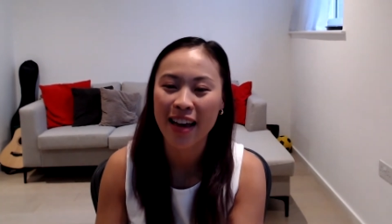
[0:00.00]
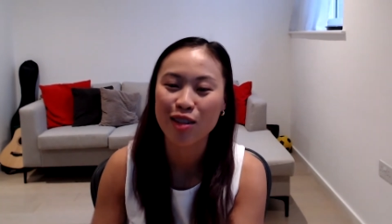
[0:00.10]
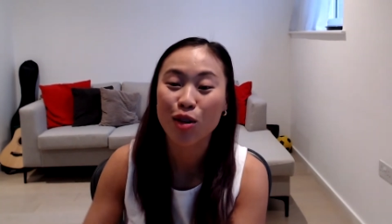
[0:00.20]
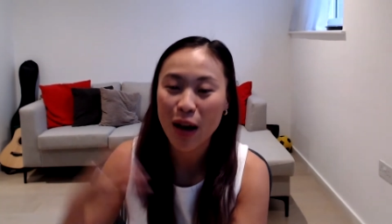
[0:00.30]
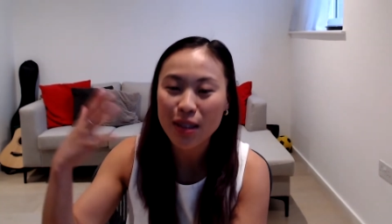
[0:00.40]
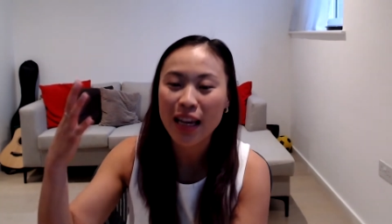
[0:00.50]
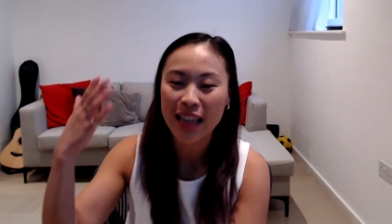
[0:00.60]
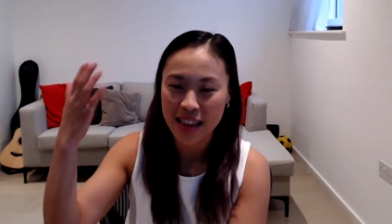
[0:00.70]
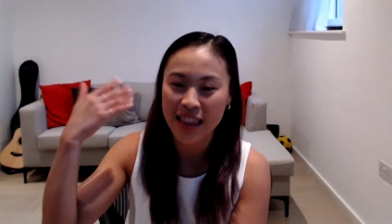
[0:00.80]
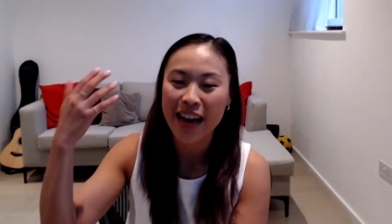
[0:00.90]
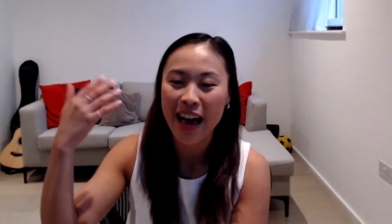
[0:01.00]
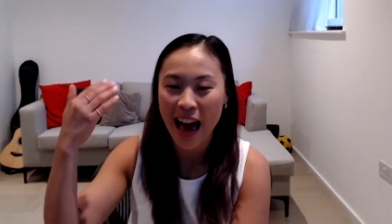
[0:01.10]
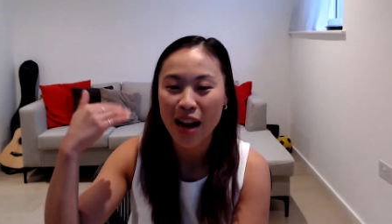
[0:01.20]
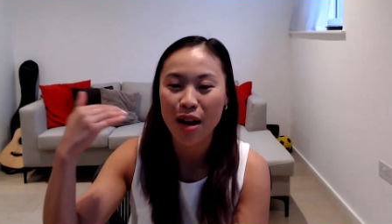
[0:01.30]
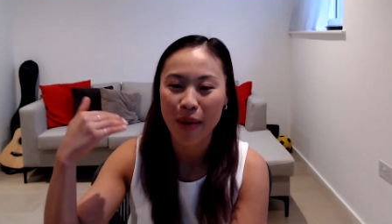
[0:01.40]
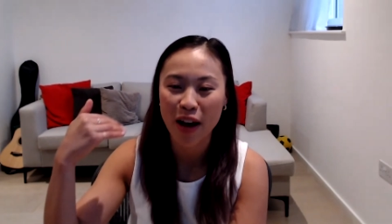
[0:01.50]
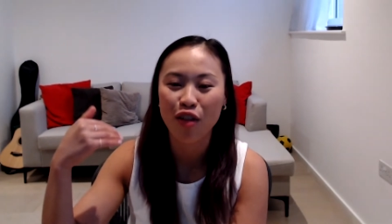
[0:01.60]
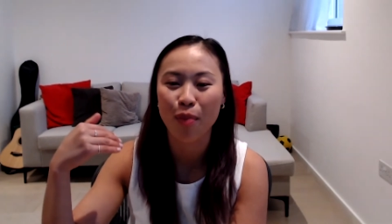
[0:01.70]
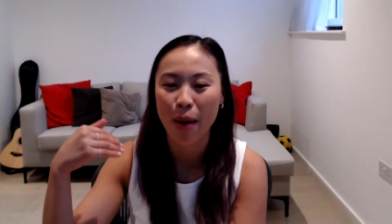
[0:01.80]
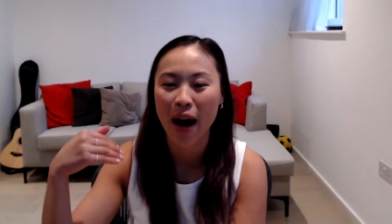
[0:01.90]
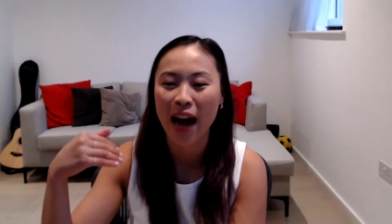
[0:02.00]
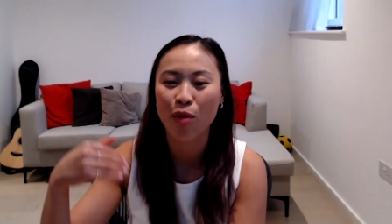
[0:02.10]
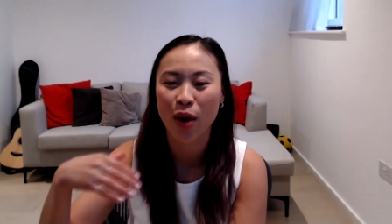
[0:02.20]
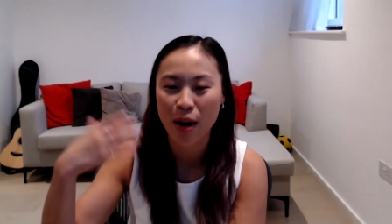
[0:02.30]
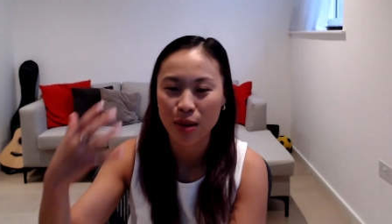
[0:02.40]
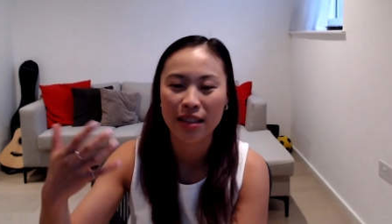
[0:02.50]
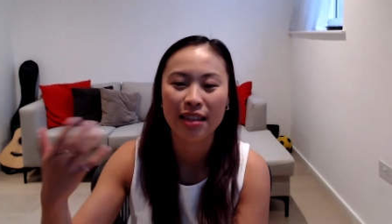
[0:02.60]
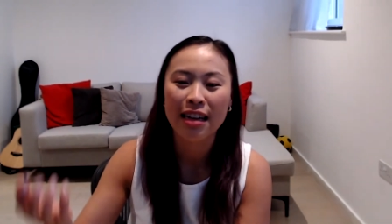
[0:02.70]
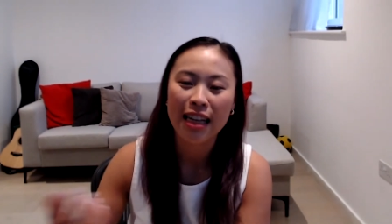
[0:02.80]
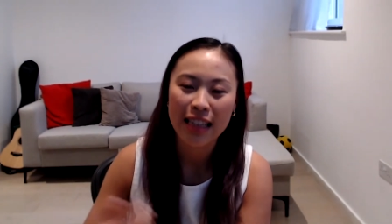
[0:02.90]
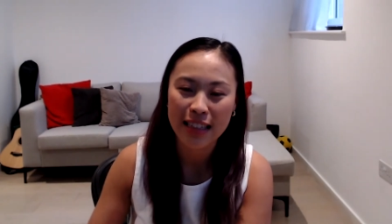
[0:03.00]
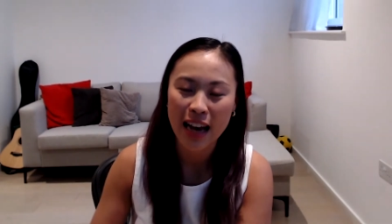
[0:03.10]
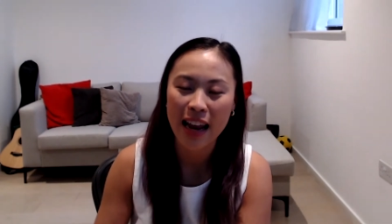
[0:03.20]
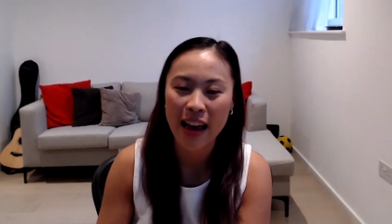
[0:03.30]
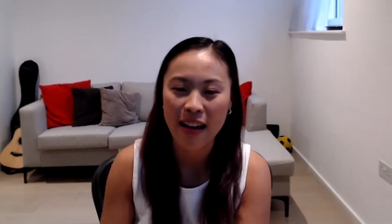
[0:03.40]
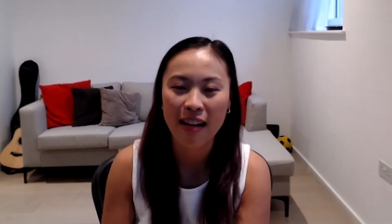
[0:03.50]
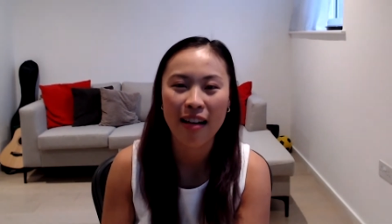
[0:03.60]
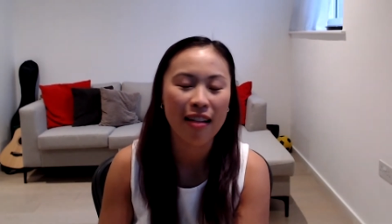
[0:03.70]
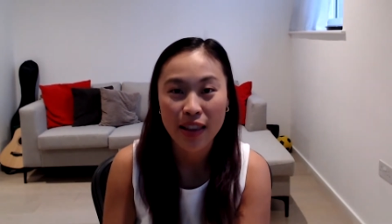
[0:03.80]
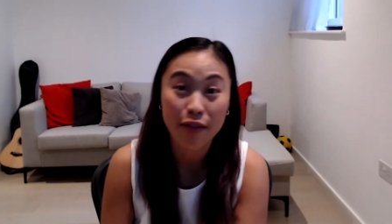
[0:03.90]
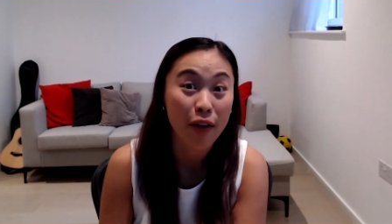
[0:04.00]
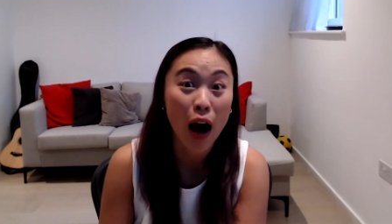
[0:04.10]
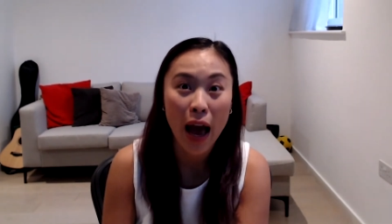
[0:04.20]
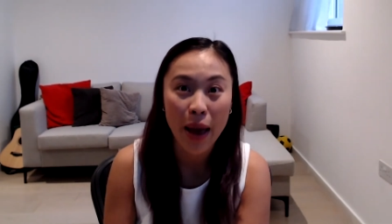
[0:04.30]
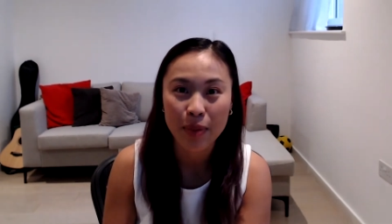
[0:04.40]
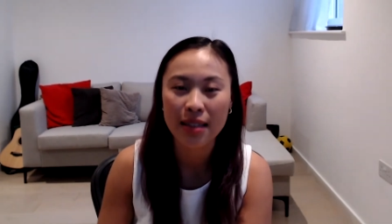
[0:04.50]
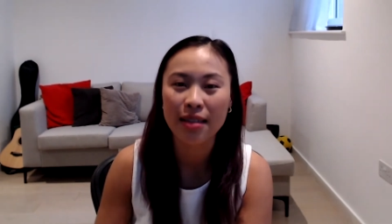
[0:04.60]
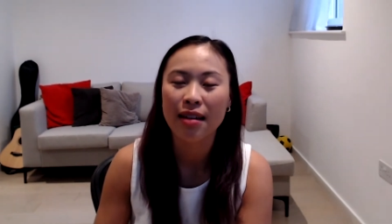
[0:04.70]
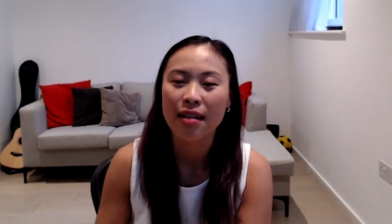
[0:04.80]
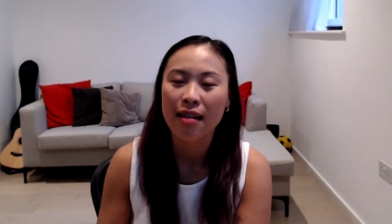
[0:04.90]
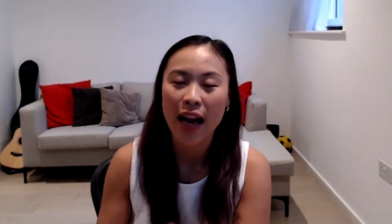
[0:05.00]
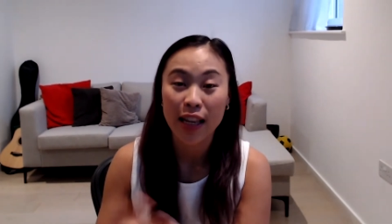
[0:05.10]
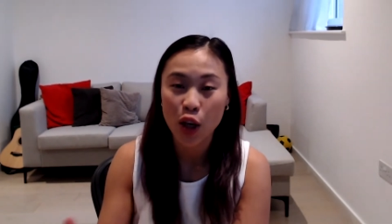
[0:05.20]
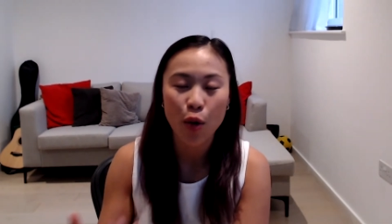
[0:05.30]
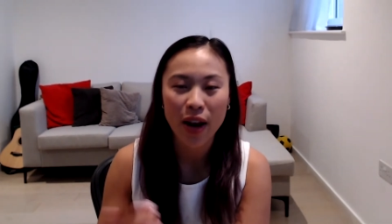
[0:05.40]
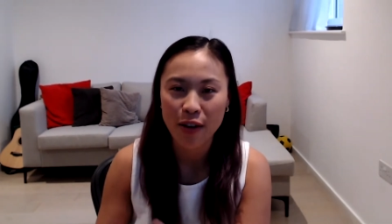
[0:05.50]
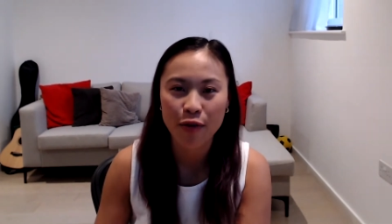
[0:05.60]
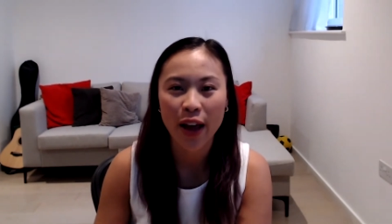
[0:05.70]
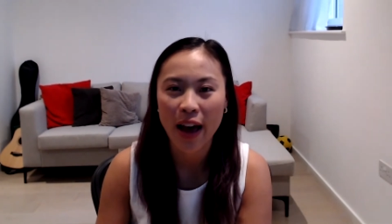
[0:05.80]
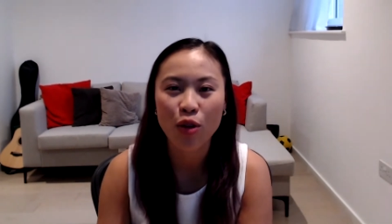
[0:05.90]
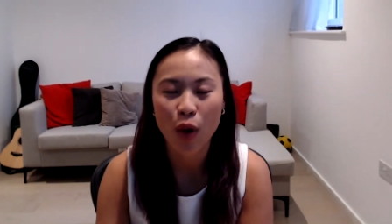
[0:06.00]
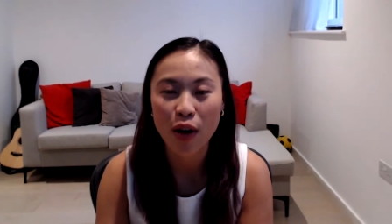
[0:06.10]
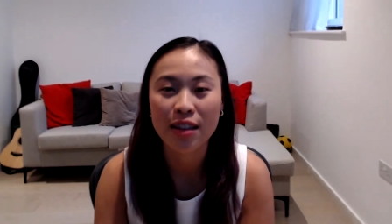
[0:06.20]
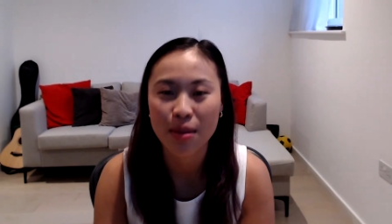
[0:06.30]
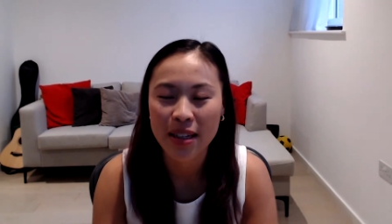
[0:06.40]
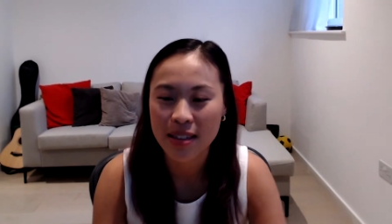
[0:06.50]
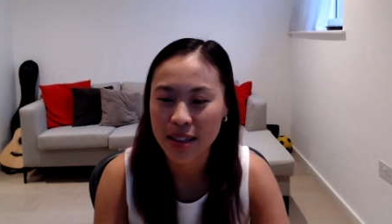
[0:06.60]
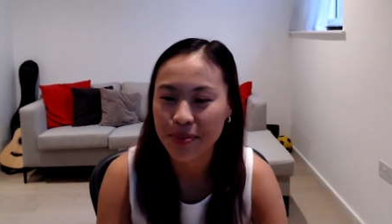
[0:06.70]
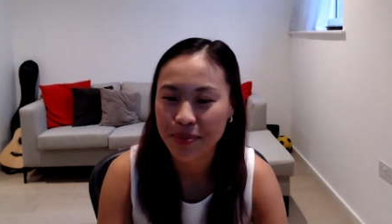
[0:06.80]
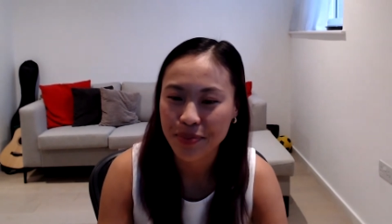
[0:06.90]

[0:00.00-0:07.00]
And so that was like the thing I had in the back of my mind when I was designing the vibes and curating for that throughout the semester.